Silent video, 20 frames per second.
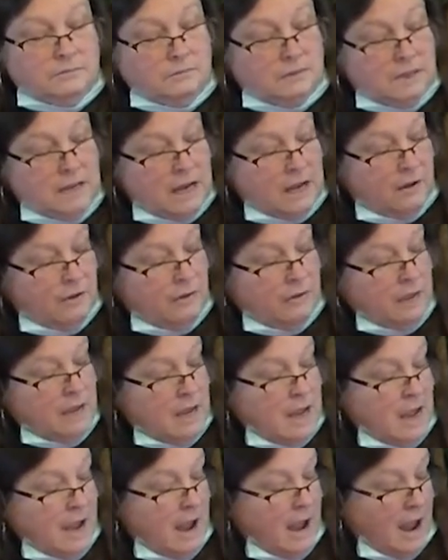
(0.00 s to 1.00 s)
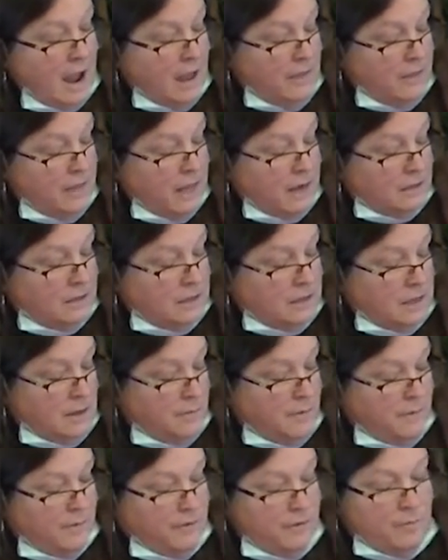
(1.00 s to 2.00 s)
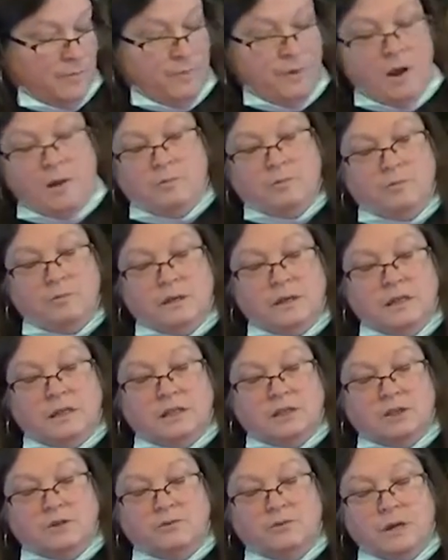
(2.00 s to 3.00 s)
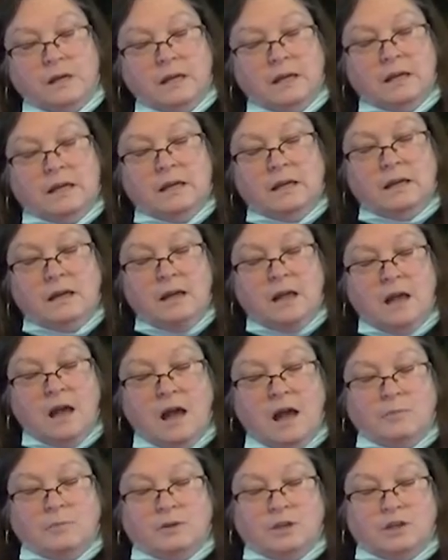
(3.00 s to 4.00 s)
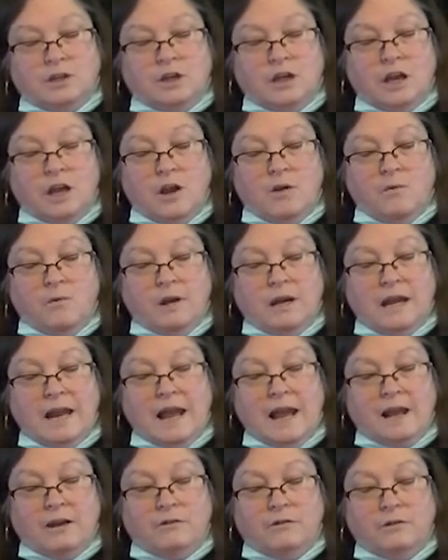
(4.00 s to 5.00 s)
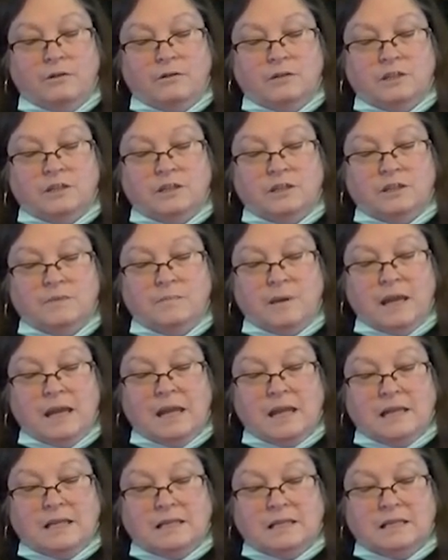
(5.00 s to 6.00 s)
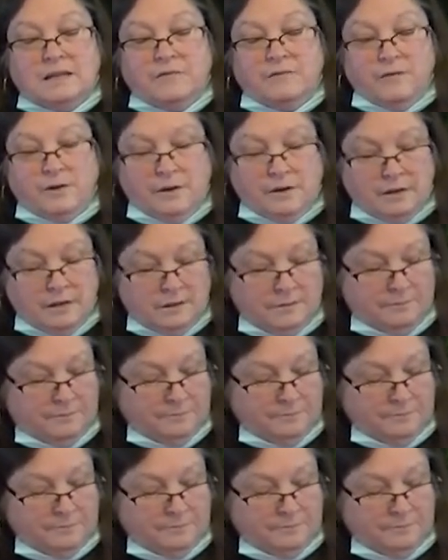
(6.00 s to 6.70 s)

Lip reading: tail. And then some of them, probably this green, I'm just going to go on an angle just to make it different.